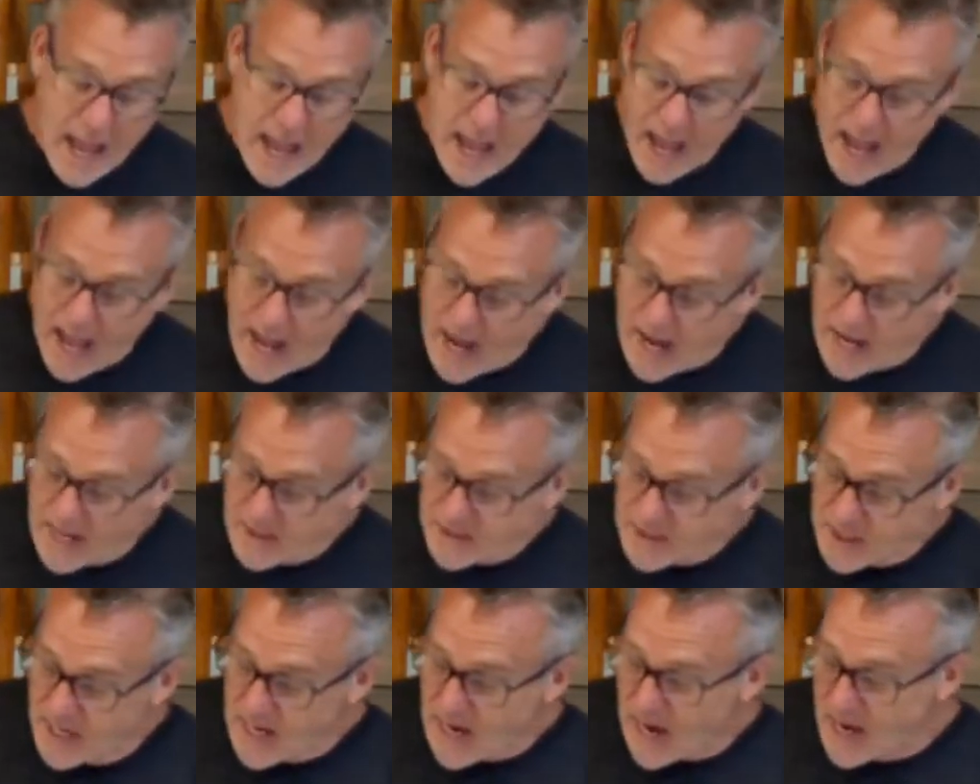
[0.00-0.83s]
And
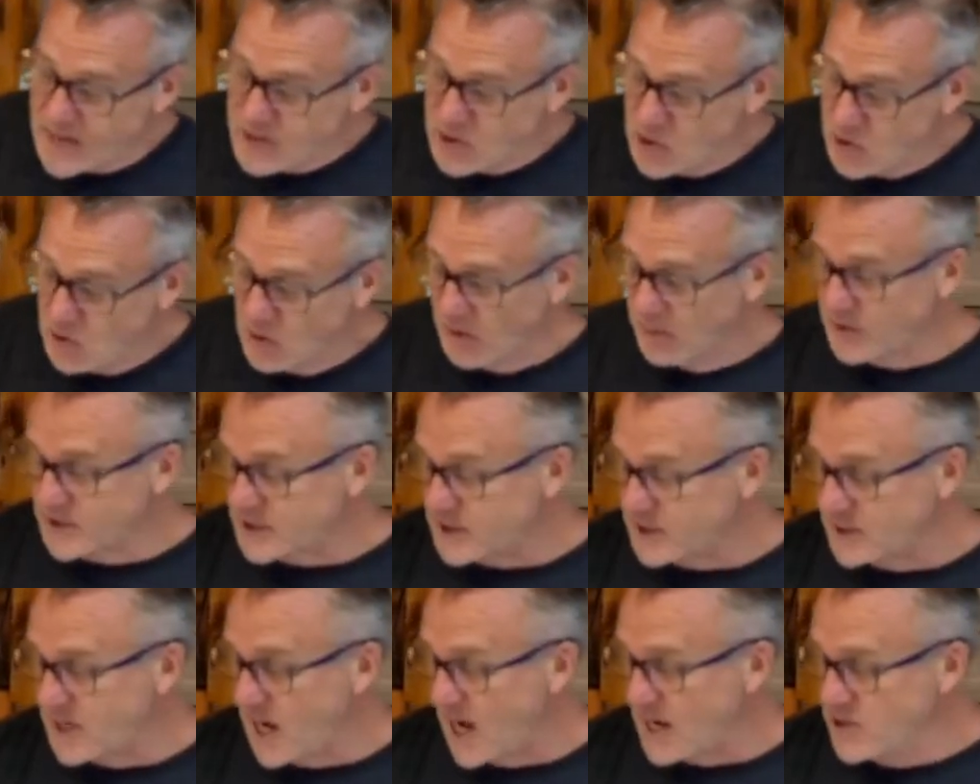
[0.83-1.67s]
I knew
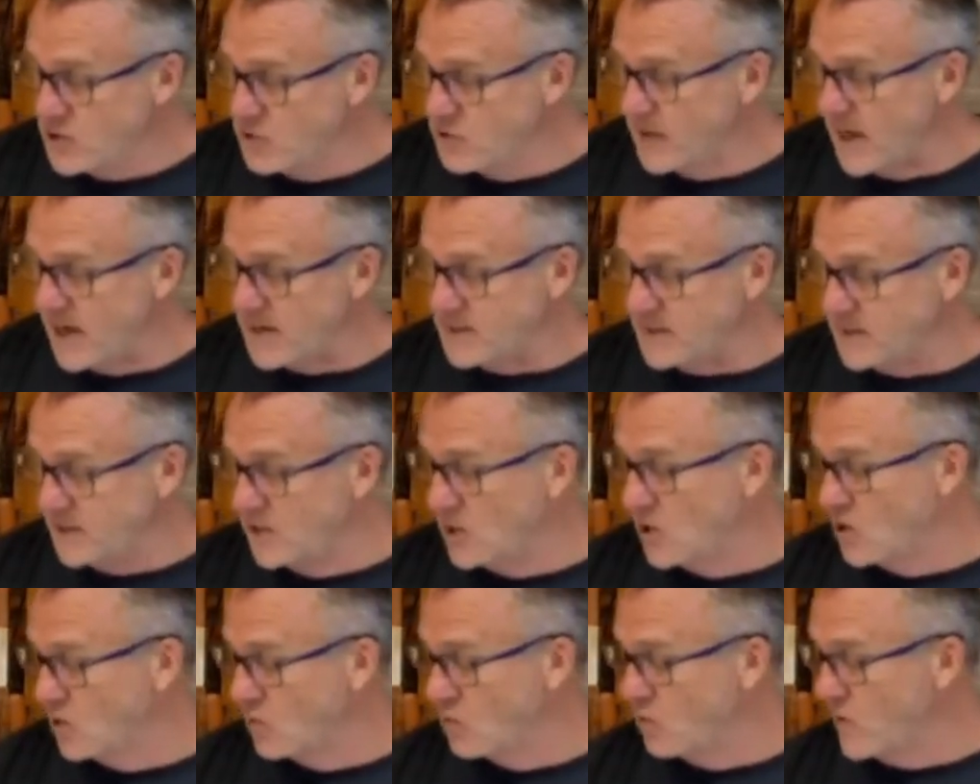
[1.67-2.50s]
that
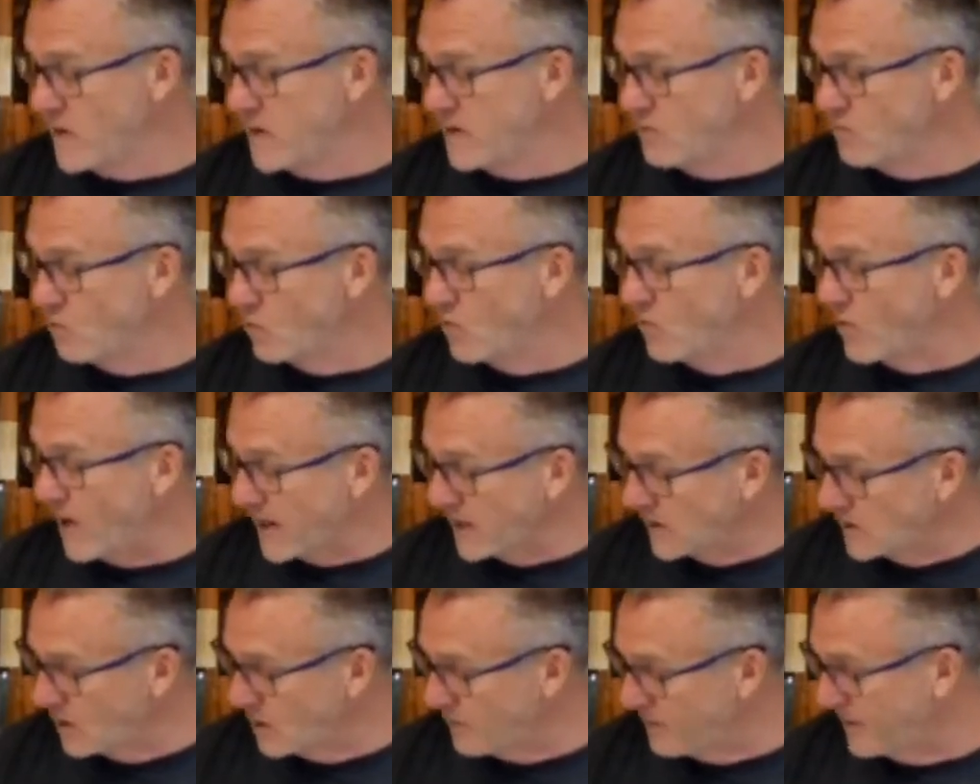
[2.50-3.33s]
we ran a
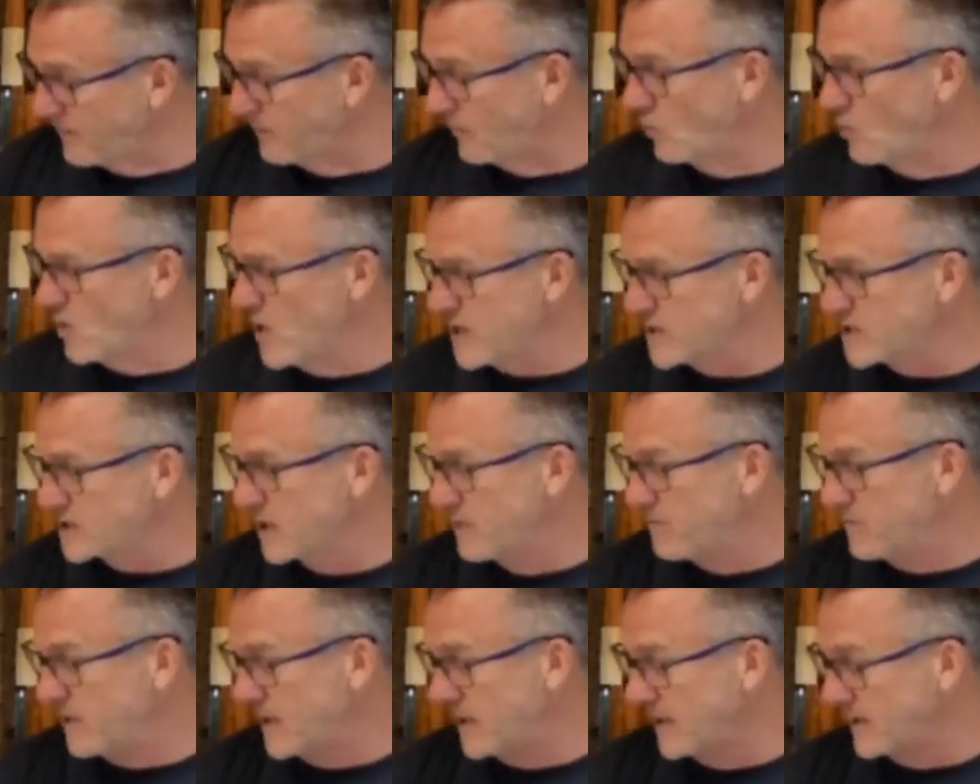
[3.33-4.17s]
little bit of a risk of
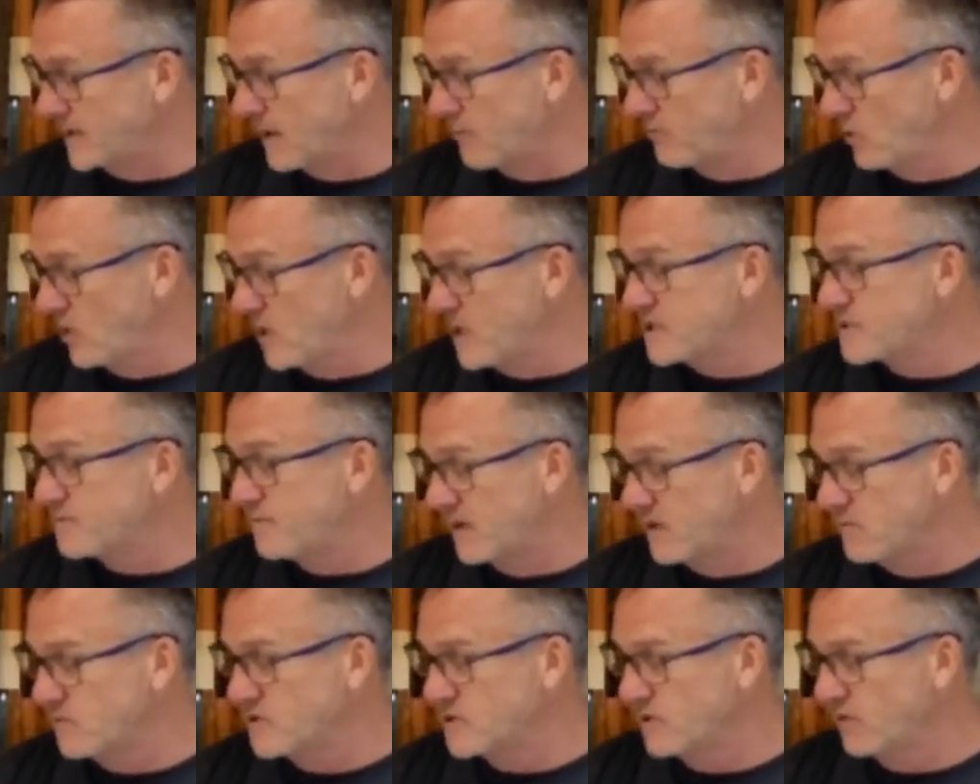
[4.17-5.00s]
being at that place, but it
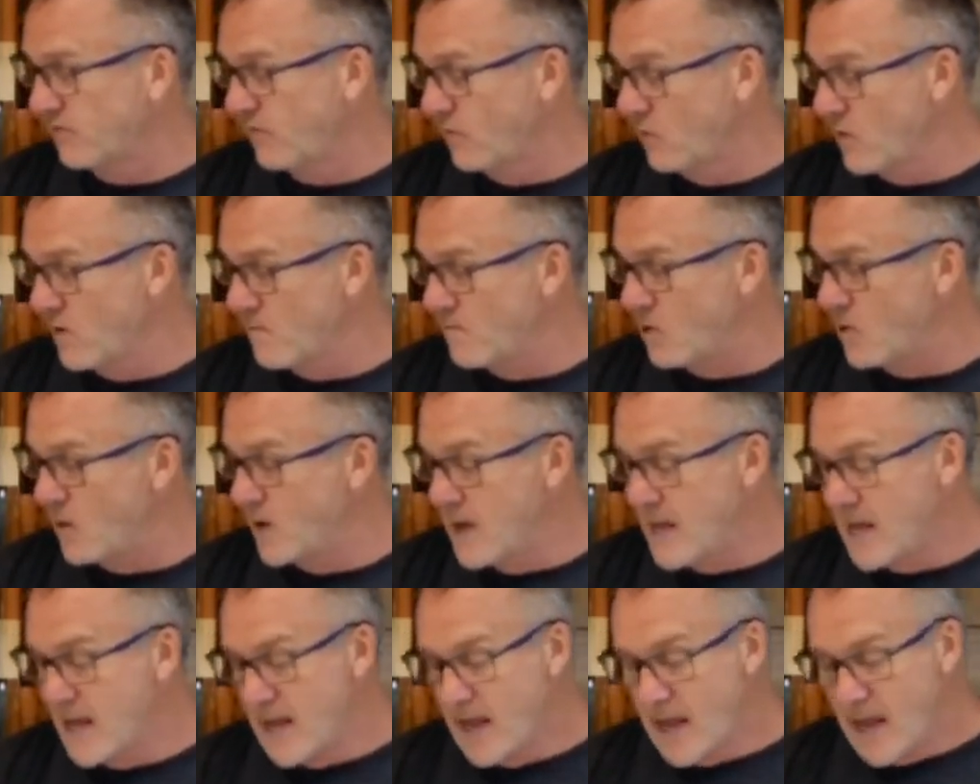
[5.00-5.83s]
was affordable.
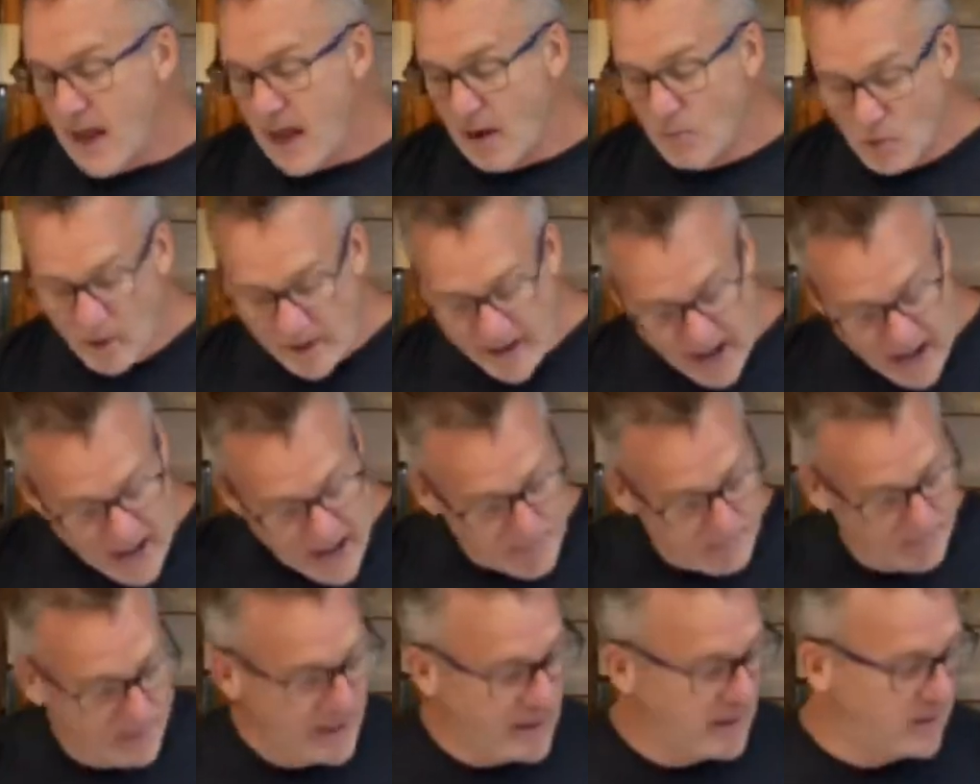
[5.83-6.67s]
And what
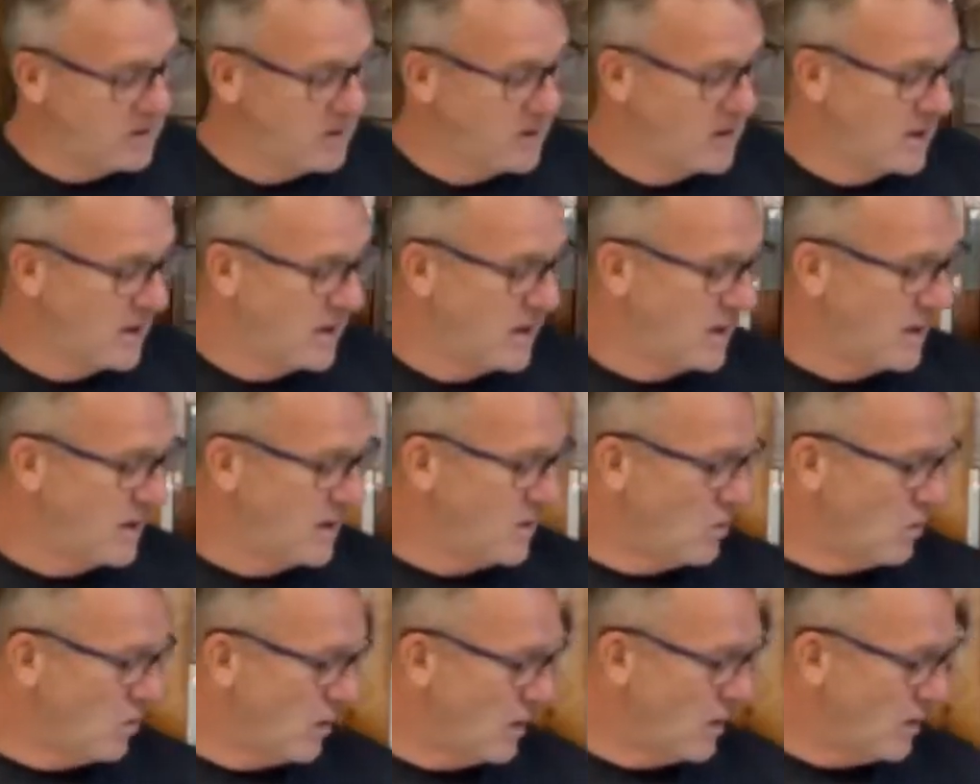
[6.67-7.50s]
happened
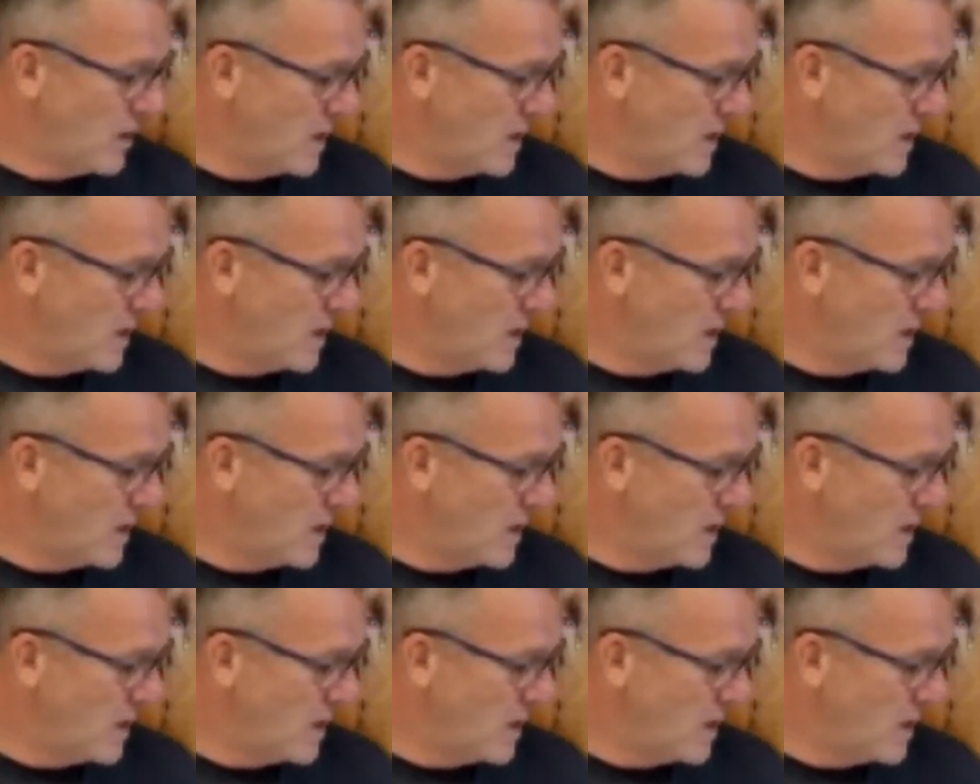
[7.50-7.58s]
is